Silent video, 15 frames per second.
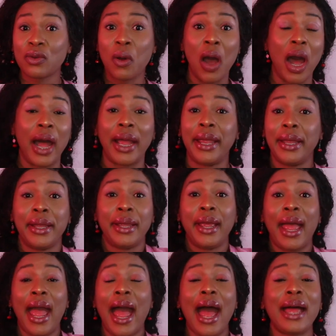so high
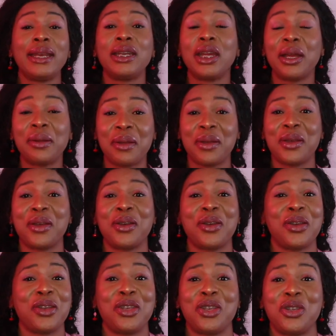and
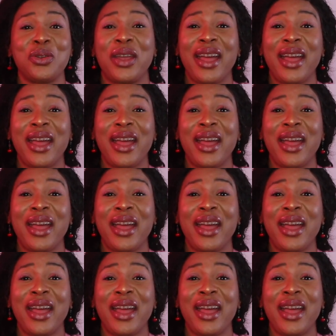you